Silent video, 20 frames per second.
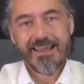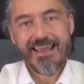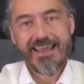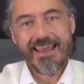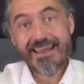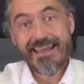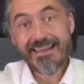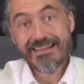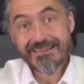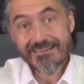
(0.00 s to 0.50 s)

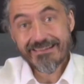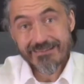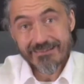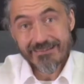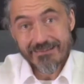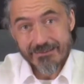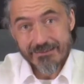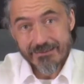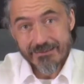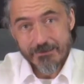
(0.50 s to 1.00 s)
And
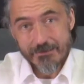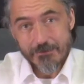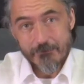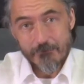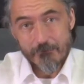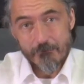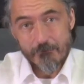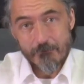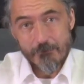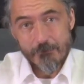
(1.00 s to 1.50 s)

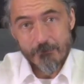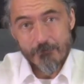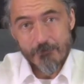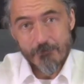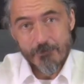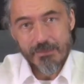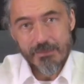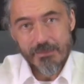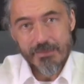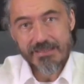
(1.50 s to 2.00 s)

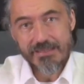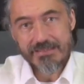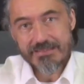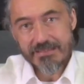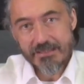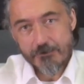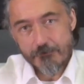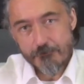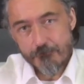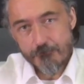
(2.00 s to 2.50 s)
it's
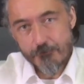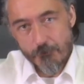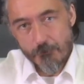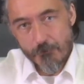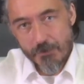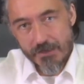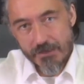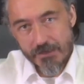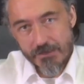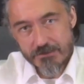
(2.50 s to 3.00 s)

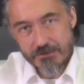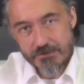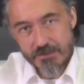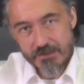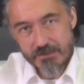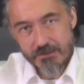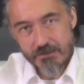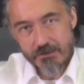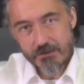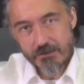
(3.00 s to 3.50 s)

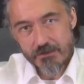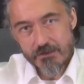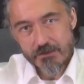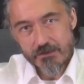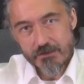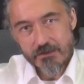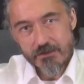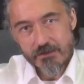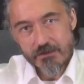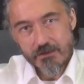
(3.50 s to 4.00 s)
information
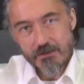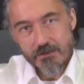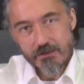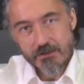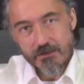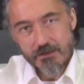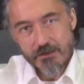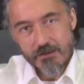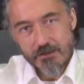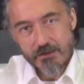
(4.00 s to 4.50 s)

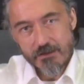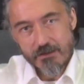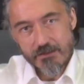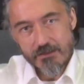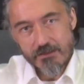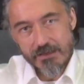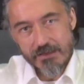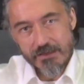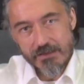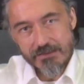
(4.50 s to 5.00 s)

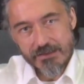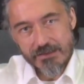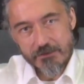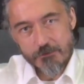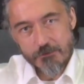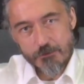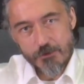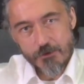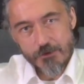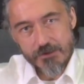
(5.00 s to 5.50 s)
that at
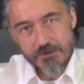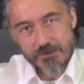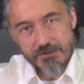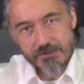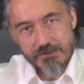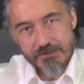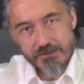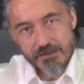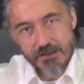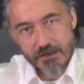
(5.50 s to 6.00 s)
that point
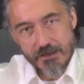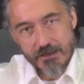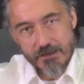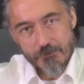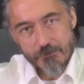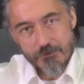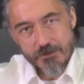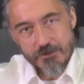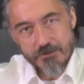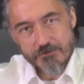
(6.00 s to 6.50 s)
in
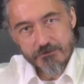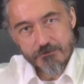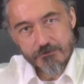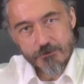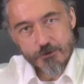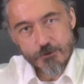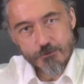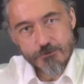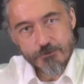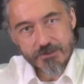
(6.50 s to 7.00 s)
time gets
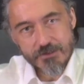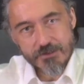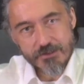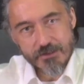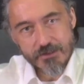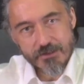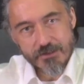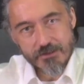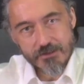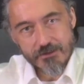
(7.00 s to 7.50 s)
frozen
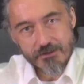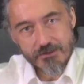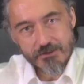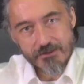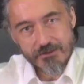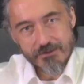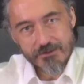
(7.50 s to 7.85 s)
here.